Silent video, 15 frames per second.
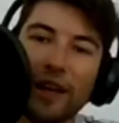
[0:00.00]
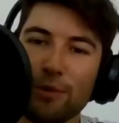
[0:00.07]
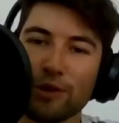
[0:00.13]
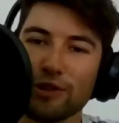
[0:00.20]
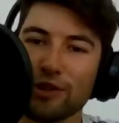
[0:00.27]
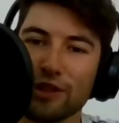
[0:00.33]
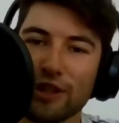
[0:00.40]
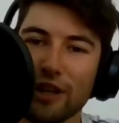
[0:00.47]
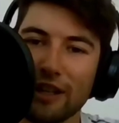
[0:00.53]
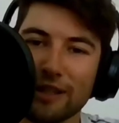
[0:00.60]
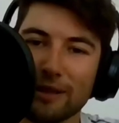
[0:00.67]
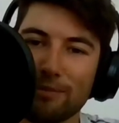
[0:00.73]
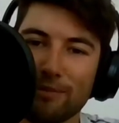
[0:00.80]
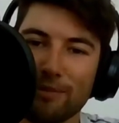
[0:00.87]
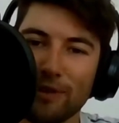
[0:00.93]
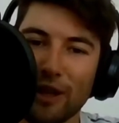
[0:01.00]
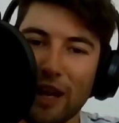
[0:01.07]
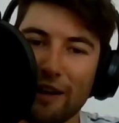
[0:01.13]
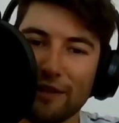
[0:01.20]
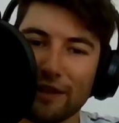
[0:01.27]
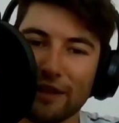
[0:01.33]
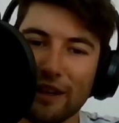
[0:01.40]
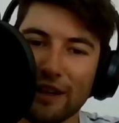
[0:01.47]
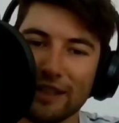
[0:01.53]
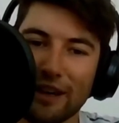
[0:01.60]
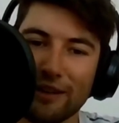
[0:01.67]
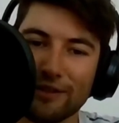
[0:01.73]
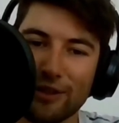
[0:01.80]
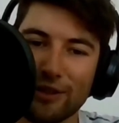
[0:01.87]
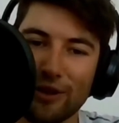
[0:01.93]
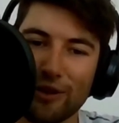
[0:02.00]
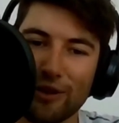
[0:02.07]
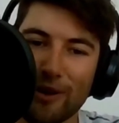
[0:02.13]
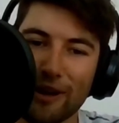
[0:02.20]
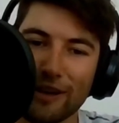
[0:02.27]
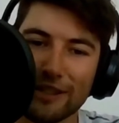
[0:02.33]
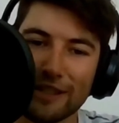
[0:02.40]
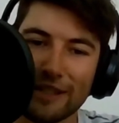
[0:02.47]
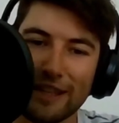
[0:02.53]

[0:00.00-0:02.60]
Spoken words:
wasn't just going to, have a nice afternoon on the ride.